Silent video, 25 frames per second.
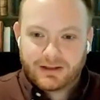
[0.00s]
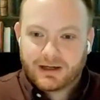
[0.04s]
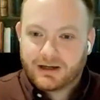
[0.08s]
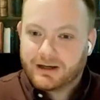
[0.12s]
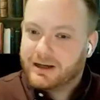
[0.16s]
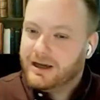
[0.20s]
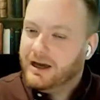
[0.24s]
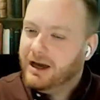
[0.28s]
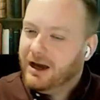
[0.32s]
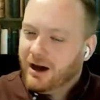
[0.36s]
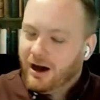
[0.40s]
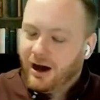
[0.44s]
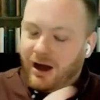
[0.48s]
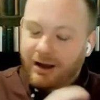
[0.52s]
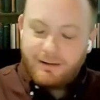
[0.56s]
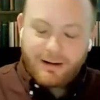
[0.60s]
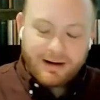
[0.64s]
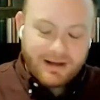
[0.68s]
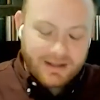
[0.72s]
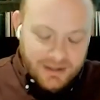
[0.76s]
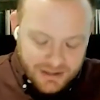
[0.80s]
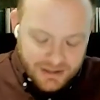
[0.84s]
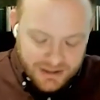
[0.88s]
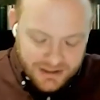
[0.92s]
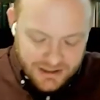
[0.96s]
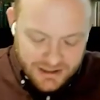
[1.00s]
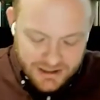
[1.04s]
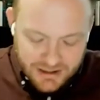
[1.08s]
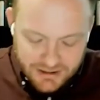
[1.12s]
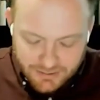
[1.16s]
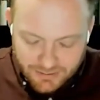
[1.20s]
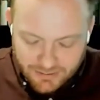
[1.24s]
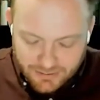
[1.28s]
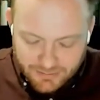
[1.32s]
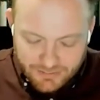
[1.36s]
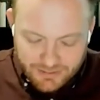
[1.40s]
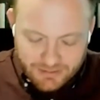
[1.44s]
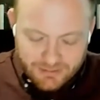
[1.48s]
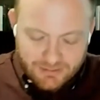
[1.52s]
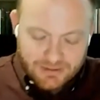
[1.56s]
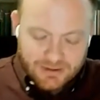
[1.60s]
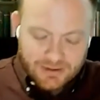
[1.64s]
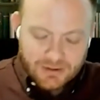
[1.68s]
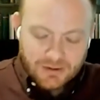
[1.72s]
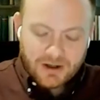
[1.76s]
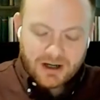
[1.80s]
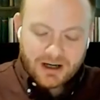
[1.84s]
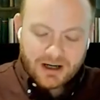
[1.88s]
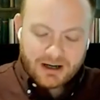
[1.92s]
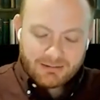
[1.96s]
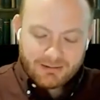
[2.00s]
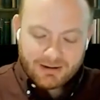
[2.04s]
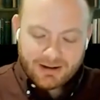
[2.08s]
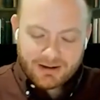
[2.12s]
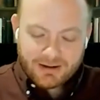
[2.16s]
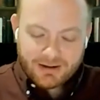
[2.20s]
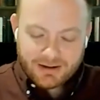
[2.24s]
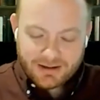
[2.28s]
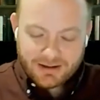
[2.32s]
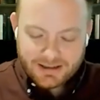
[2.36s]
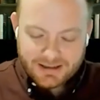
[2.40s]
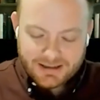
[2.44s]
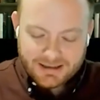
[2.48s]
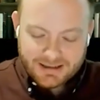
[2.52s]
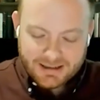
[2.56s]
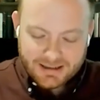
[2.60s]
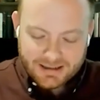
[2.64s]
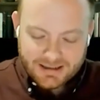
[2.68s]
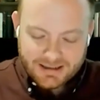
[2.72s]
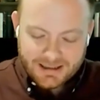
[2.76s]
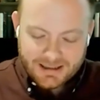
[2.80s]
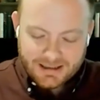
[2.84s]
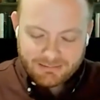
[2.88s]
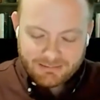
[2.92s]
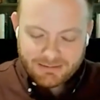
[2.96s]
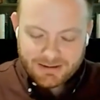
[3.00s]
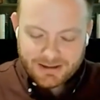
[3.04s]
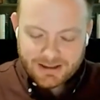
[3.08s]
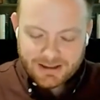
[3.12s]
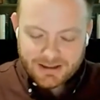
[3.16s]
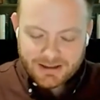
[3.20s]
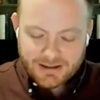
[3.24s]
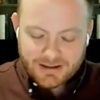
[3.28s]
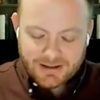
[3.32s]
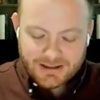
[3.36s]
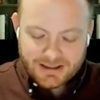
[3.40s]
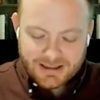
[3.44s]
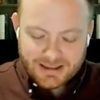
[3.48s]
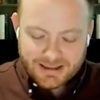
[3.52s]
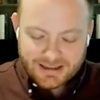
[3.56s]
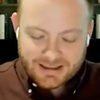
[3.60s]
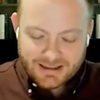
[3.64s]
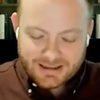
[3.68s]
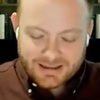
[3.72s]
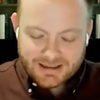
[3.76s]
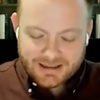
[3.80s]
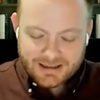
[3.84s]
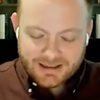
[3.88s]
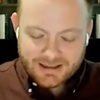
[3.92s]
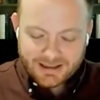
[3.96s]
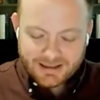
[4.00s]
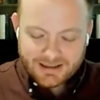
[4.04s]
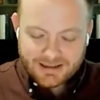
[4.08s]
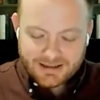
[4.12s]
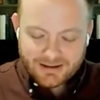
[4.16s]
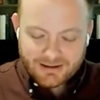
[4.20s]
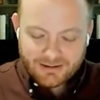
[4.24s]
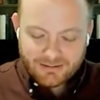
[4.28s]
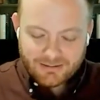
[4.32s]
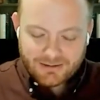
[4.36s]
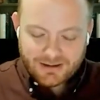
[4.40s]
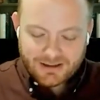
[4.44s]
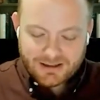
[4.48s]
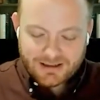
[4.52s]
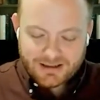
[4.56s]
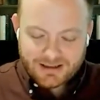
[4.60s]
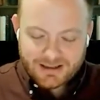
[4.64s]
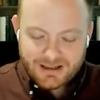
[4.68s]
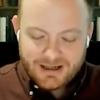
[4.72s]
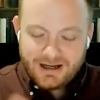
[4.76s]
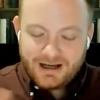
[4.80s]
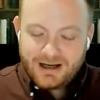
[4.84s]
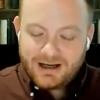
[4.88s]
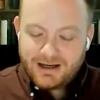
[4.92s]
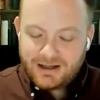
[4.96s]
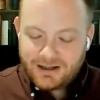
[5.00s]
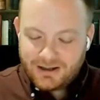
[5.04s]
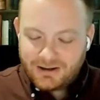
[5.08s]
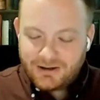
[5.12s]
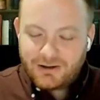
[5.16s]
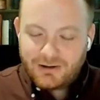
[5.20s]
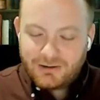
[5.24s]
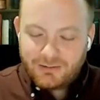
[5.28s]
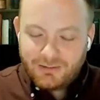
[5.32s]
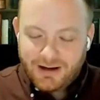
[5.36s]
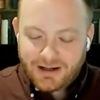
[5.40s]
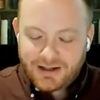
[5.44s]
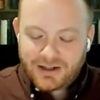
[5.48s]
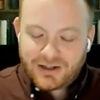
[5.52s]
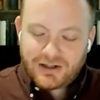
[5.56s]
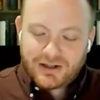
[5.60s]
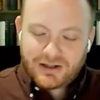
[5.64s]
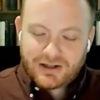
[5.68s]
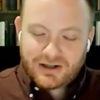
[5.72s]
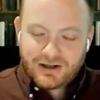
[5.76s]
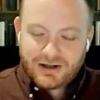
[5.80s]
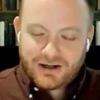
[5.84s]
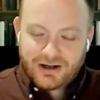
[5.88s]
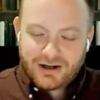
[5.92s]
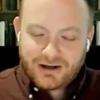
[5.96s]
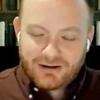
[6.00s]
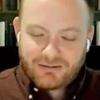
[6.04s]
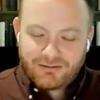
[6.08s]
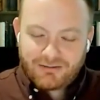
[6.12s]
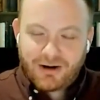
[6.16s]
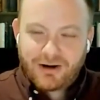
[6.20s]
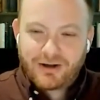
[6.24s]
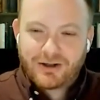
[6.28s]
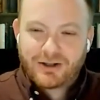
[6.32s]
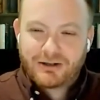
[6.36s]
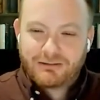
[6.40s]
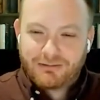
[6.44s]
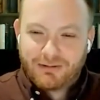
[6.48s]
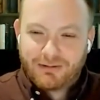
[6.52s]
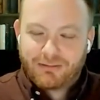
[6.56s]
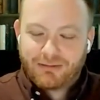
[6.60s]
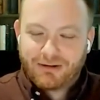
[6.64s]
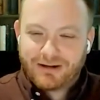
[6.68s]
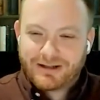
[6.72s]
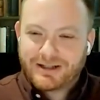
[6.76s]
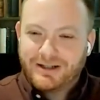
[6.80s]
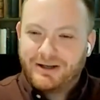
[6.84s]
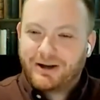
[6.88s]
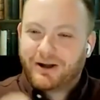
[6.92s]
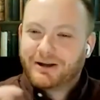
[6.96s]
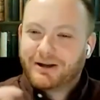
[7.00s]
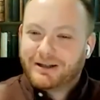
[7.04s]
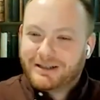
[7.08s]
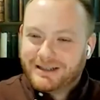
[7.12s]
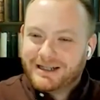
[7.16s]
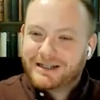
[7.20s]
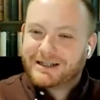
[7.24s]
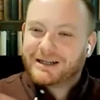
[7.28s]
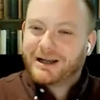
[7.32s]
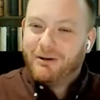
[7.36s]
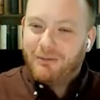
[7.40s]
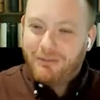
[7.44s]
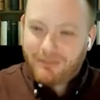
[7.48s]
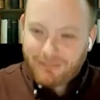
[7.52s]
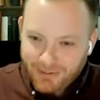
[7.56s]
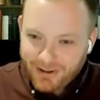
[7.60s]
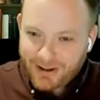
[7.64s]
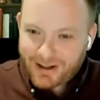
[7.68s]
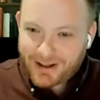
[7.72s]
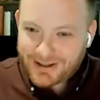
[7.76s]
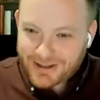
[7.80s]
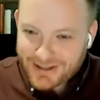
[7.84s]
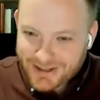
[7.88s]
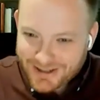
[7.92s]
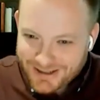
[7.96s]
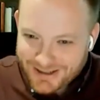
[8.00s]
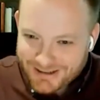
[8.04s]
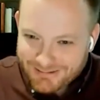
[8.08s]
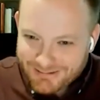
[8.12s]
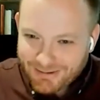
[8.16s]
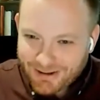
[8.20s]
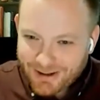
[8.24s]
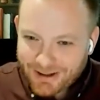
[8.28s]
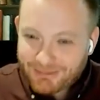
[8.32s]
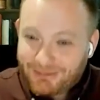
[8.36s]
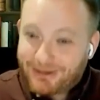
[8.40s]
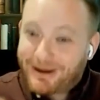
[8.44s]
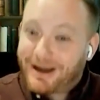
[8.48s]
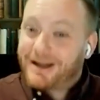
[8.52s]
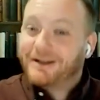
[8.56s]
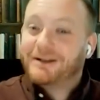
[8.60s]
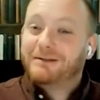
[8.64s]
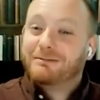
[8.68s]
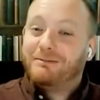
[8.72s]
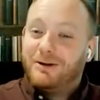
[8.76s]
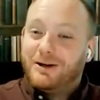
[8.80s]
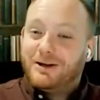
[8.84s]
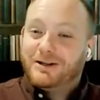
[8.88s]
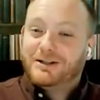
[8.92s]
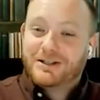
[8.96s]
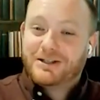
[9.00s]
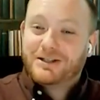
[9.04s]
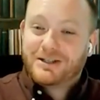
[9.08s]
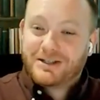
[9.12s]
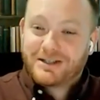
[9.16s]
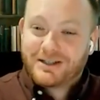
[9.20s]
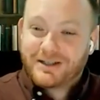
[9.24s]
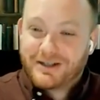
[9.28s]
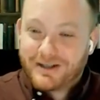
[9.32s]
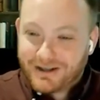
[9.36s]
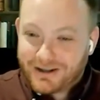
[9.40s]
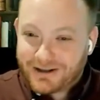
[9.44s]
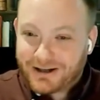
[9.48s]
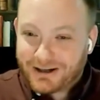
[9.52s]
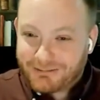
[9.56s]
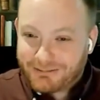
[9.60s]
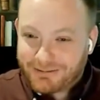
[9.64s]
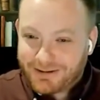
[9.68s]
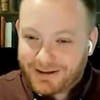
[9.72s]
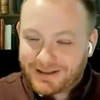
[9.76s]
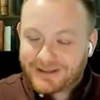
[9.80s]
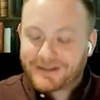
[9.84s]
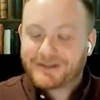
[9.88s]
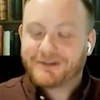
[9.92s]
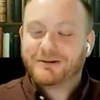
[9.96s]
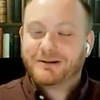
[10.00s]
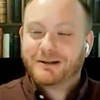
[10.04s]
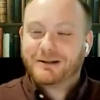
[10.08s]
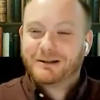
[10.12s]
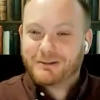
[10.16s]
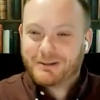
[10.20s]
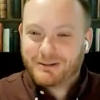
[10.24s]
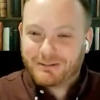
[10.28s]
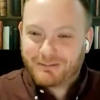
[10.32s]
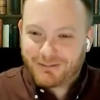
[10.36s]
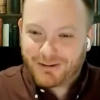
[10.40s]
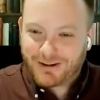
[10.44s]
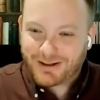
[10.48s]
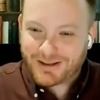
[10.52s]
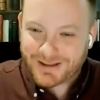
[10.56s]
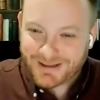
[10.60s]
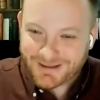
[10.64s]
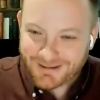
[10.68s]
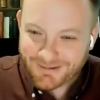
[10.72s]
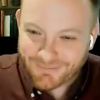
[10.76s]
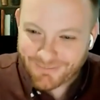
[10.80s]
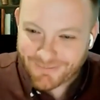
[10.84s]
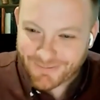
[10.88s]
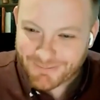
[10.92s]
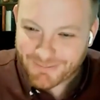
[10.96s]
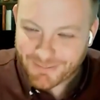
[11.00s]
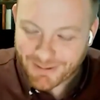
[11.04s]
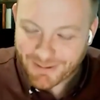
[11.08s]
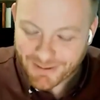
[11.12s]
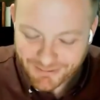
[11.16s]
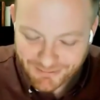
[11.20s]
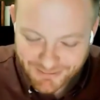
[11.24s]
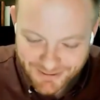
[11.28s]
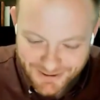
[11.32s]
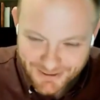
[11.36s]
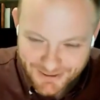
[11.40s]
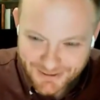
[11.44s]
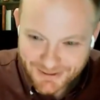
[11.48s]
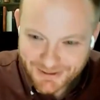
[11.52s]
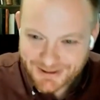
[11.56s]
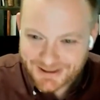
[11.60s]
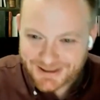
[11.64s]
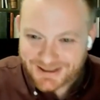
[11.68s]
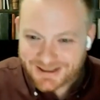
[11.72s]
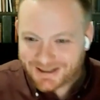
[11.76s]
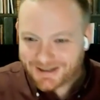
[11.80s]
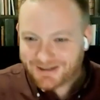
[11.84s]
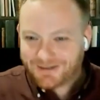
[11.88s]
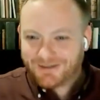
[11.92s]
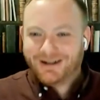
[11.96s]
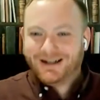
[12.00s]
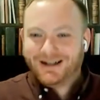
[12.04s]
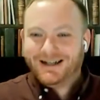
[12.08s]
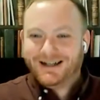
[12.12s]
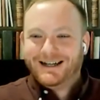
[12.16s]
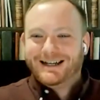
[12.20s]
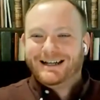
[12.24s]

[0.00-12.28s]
I mentioned to you when we were talking about this episode that you mentioned a road trip of Britain. I did go and purchase it, by the way, and I purchased another copy as a Christmas present for mother-in-law. So